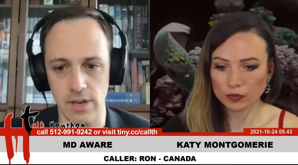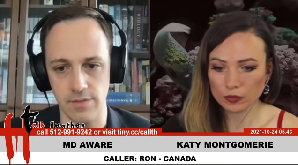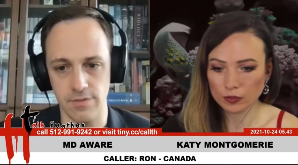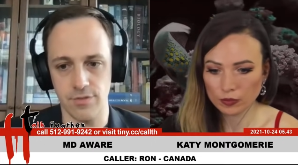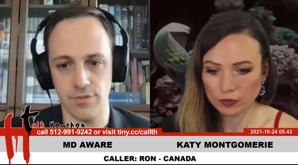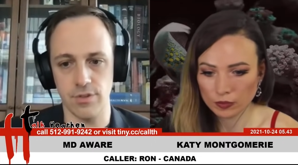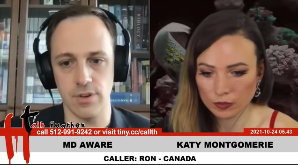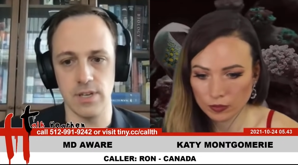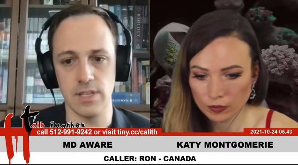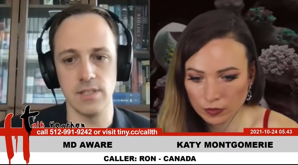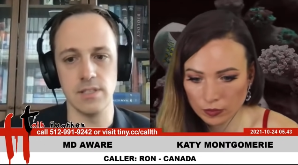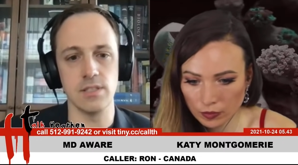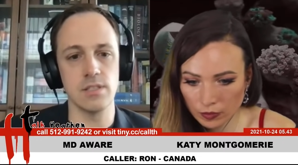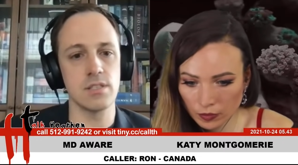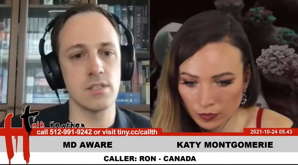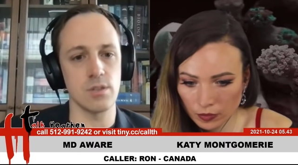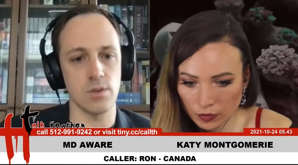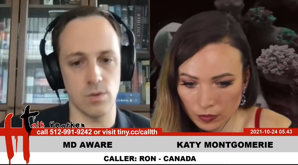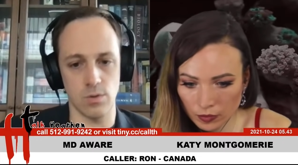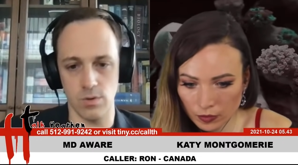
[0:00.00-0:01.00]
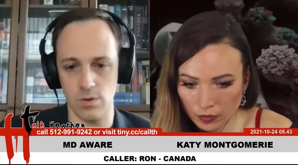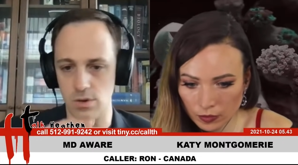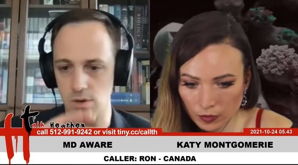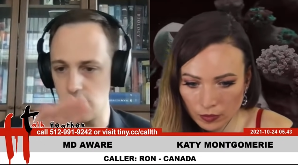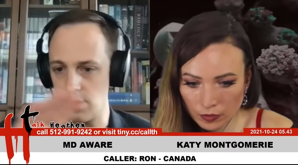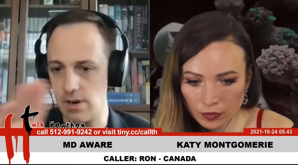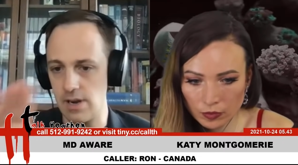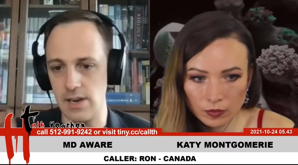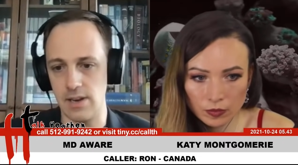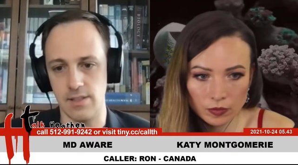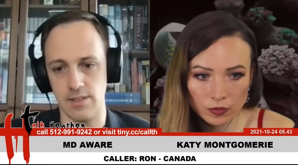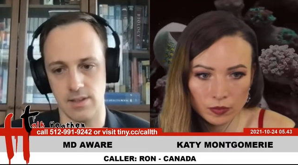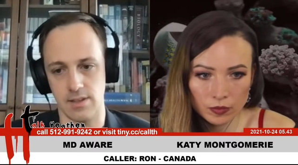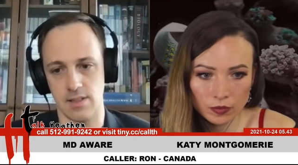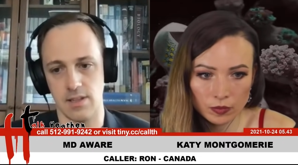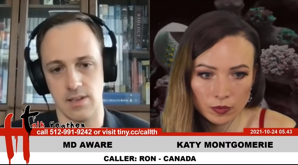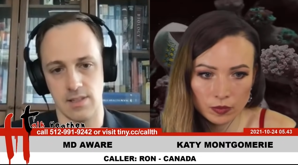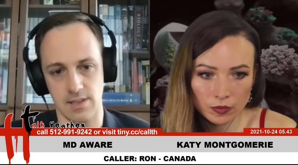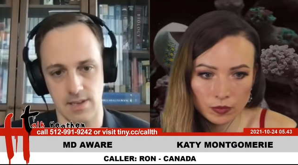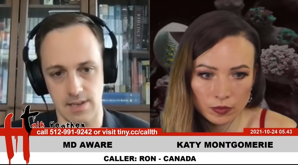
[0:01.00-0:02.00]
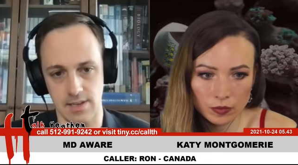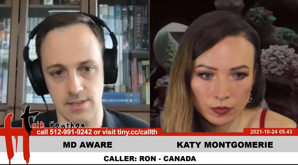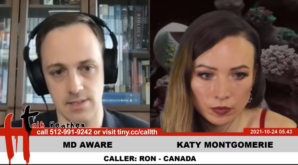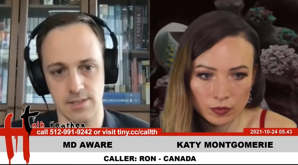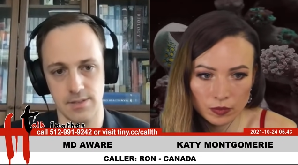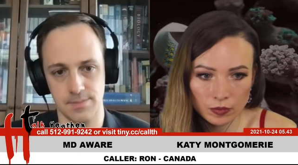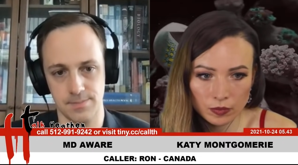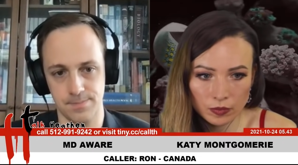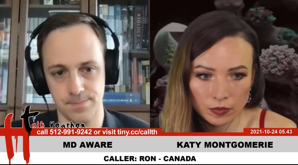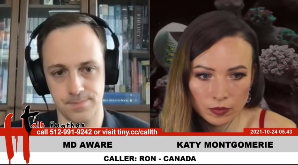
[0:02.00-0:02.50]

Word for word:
Speaker 1: inference or anything like that.